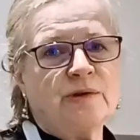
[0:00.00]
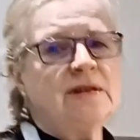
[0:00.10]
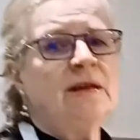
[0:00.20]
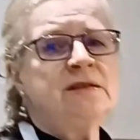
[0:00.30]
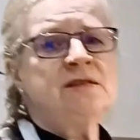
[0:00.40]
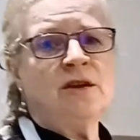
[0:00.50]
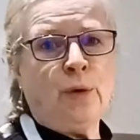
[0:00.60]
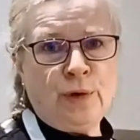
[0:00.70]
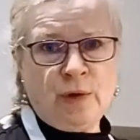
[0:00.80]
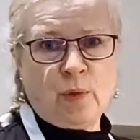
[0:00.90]
and that is the
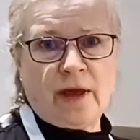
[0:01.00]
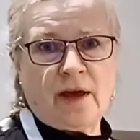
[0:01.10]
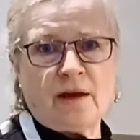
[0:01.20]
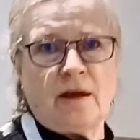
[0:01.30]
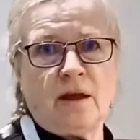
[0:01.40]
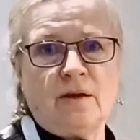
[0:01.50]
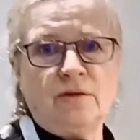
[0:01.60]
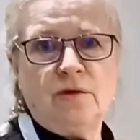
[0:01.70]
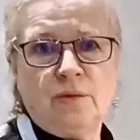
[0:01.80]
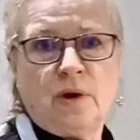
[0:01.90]
only way I
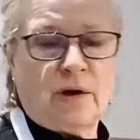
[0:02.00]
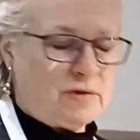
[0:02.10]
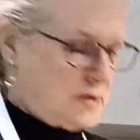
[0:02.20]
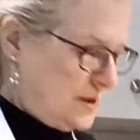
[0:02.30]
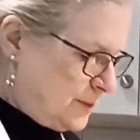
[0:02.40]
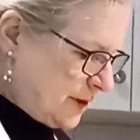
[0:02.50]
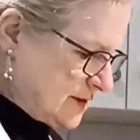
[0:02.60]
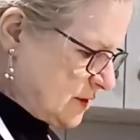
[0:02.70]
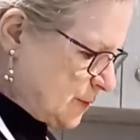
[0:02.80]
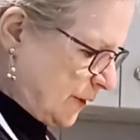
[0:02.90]
knew how to eat
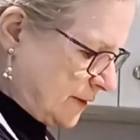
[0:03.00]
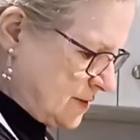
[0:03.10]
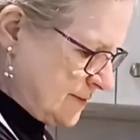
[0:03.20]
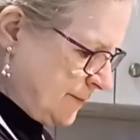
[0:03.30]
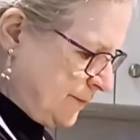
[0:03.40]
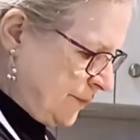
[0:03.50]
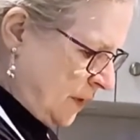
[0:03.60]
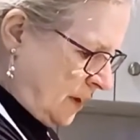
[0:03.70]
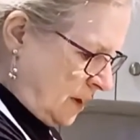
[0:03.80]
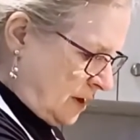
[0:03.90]
Brussels sprouts.
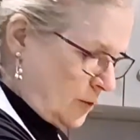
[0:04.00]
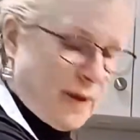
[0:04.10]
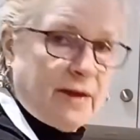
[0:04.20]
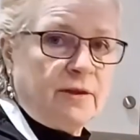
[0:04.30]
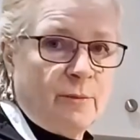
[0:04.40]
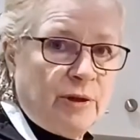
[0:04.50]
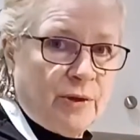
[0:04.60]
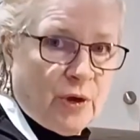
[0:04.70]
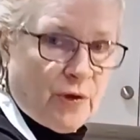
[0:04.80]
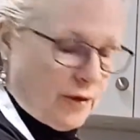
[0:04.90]
Well, we had them in the
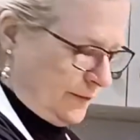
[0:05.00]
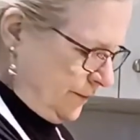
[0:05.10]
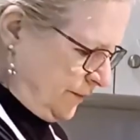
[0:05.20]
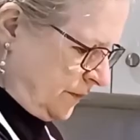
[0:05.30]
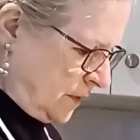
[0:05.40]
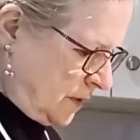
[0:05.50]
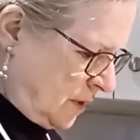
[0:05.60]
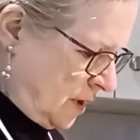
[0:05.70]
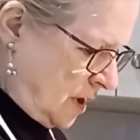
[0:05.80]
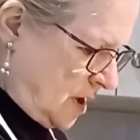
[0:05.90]
garden,
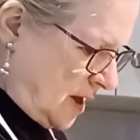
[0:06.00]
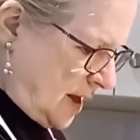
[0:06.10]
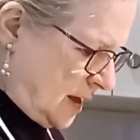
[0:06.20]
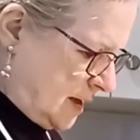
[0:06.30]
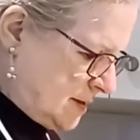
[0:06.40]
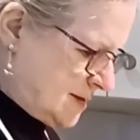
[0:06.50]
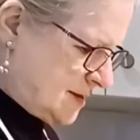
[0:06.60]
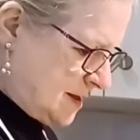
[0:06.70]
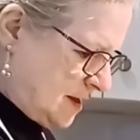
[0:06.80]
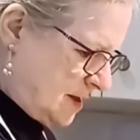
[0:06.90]
and
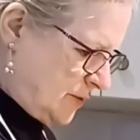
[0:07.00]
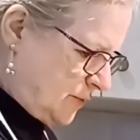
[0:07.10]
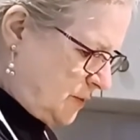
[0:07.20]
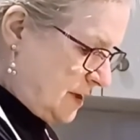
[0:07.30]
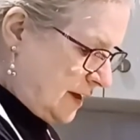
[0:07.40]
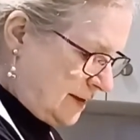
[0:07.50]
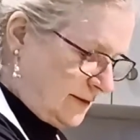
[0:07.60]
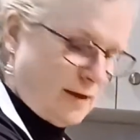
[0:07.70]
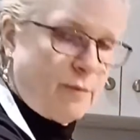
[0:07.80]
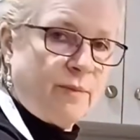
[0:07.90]
we ate
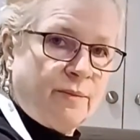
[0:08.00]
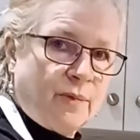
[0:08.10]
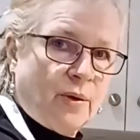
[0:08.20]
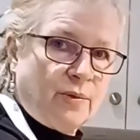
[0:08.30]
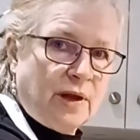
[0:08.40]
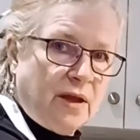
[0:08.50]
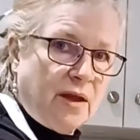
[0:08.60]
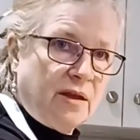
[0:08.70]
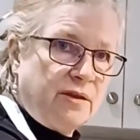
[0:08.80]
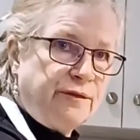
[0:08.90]
them
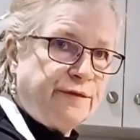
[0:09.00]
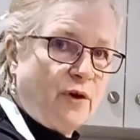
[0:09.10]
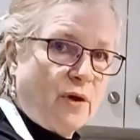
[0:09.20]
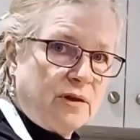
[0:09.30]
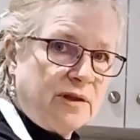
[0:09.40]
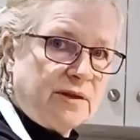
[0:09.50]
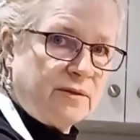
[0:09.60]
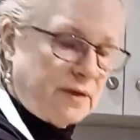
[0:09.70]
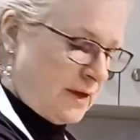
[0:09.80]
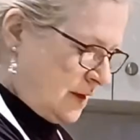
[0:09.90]
only in the fall,
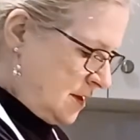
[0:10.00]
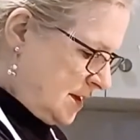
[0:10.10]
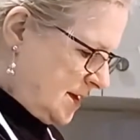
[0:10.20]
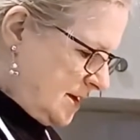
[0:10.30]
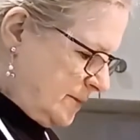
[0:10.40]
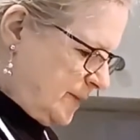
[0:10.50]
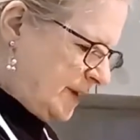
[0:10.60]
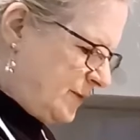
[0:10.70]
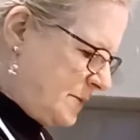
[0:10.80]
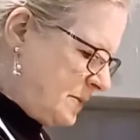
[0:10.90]

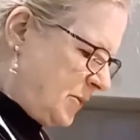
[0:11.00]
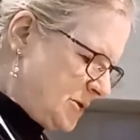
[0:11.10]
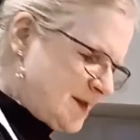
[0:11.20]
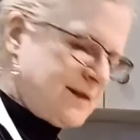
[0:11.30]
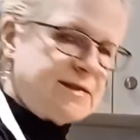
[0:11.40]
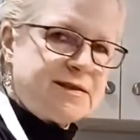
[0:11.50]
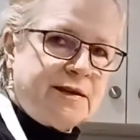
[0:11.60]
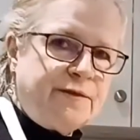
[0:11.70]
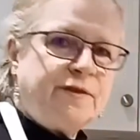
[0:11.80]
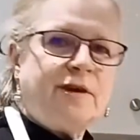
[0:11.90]
but we mostly
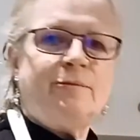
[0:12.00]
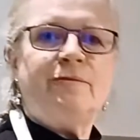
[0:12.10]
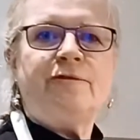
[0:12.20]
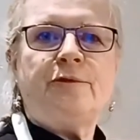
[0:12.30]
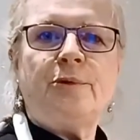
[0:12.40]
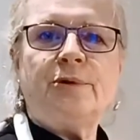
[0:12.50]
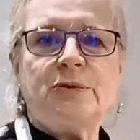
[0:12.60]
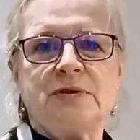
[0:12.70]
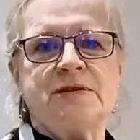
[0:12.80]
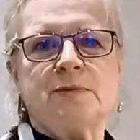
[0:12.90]
saved them for
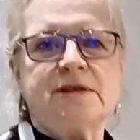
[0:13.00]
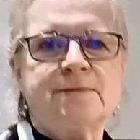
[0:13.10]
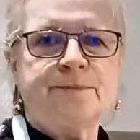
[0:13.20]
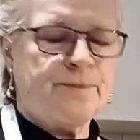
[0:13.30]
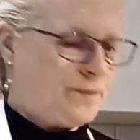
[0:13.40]
Christmas.